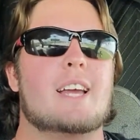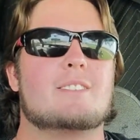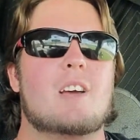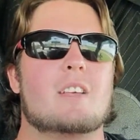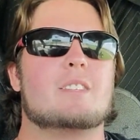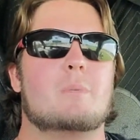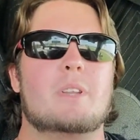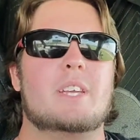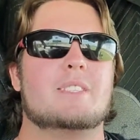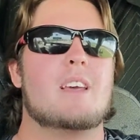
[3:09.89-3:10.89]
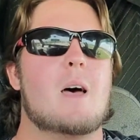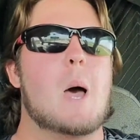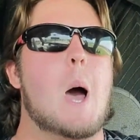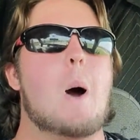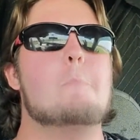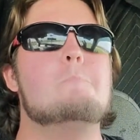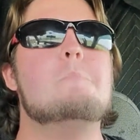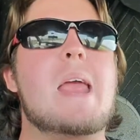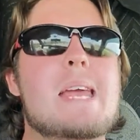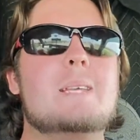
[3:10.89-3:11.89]
I saw some of these
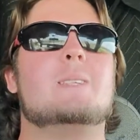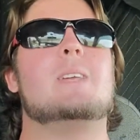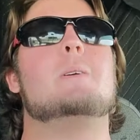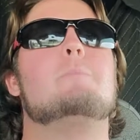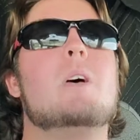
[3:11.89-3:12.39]
amazing